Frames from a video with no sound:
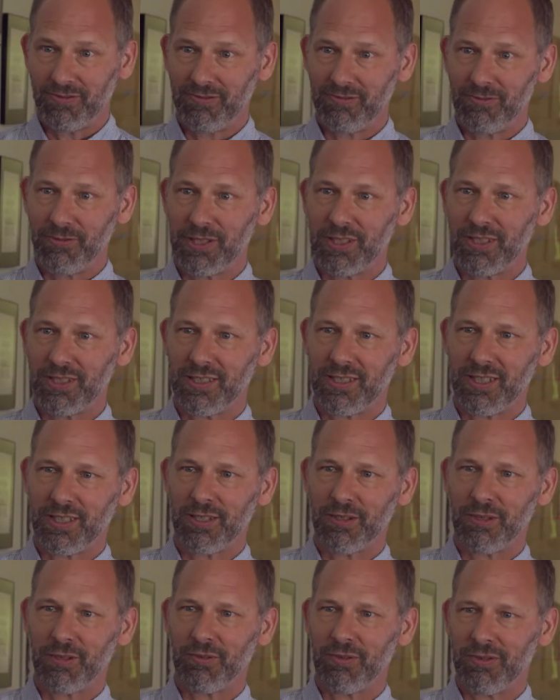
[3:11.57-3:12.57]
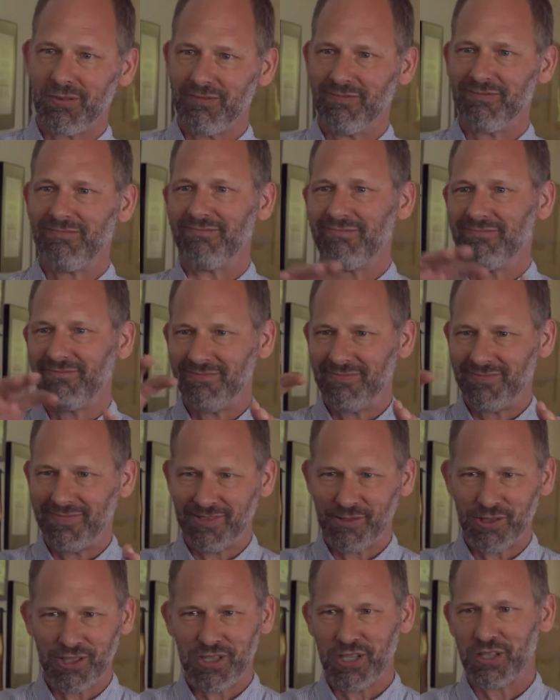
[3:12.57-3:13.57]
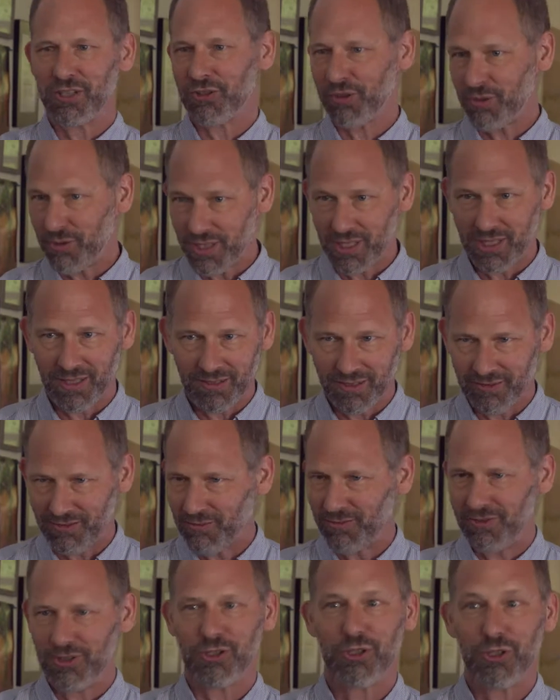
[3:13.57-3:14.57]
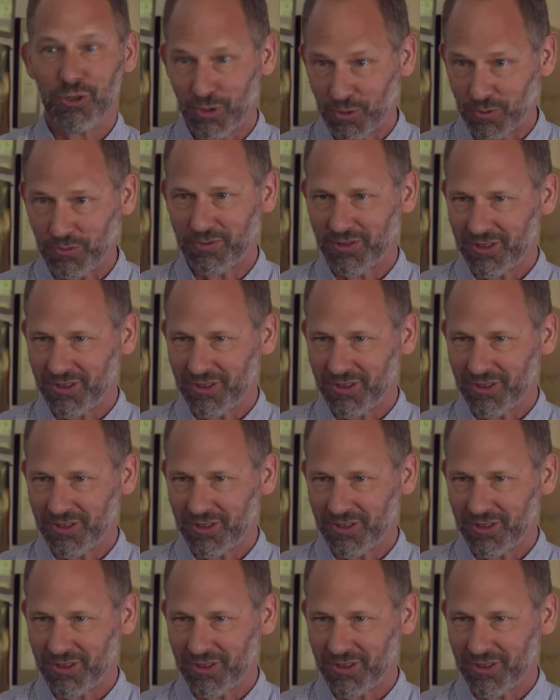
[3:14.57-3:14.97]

what to tell what's on the screen to do.